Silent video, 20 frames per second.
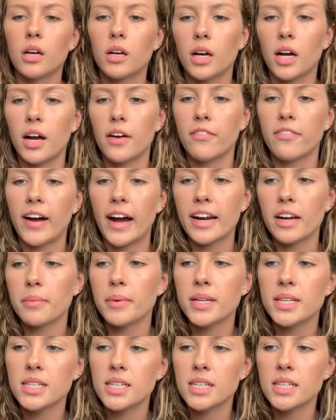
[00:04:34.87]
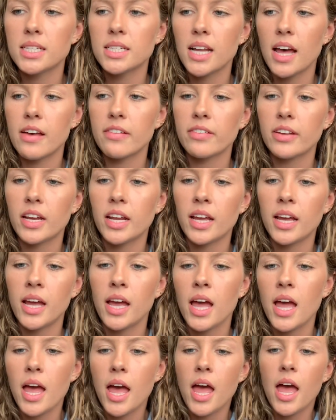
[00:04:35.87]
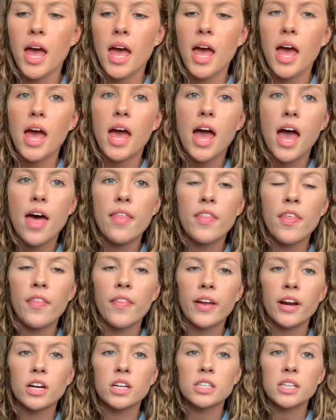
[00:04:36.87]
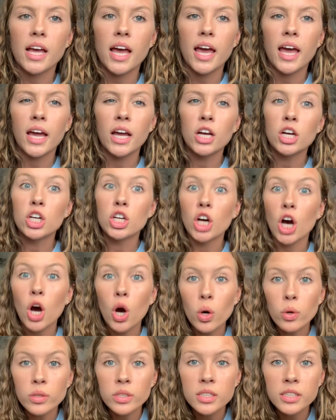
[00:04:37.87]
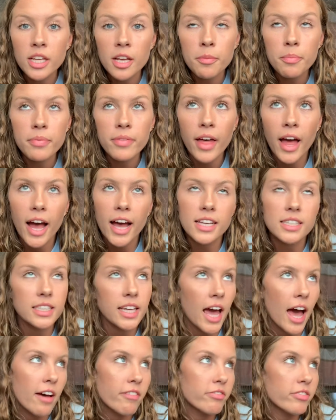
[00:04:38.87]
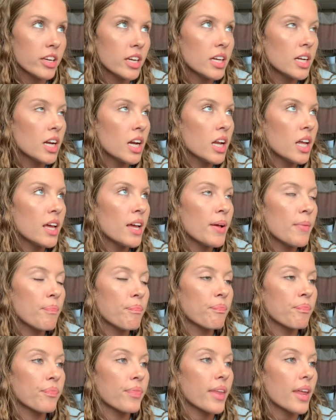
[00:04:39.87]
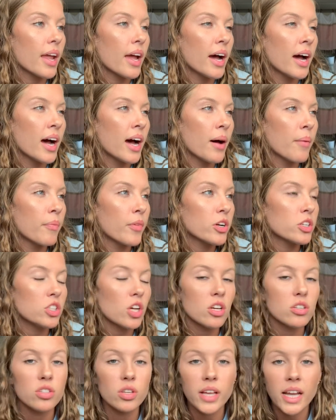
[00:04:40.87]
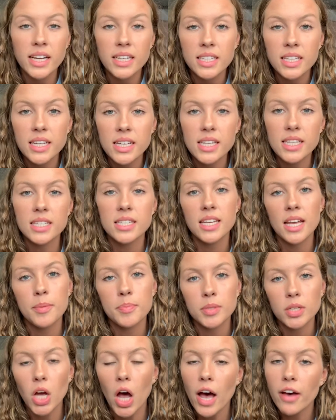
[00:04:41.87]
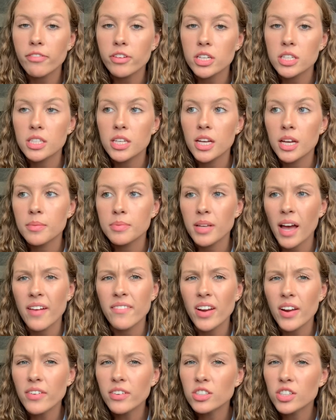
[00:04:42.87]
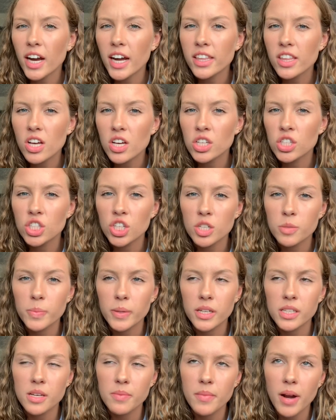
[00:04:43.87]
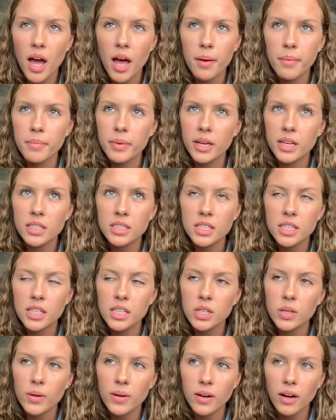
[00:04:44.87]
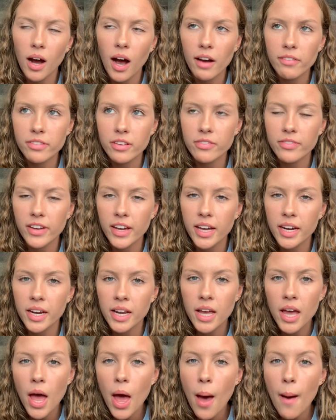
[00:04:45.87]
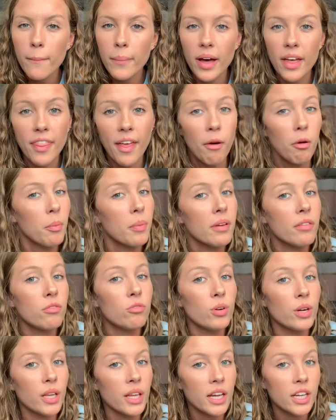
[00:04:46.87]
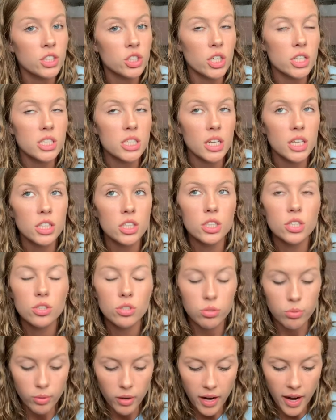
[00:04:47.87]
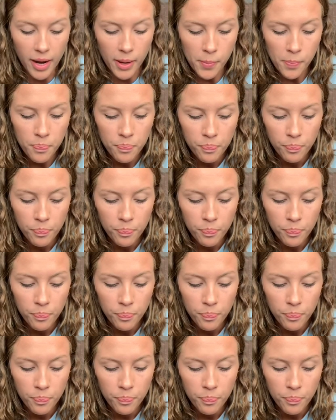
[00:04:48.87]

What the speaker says: got vitamins and stuff in it. And then there's a Go Sip that has caffeine in it. There's also like tea sips, coffee sips. I've never tried those just because I'm not a big tea or coffee fan, but that would be really interesting to try.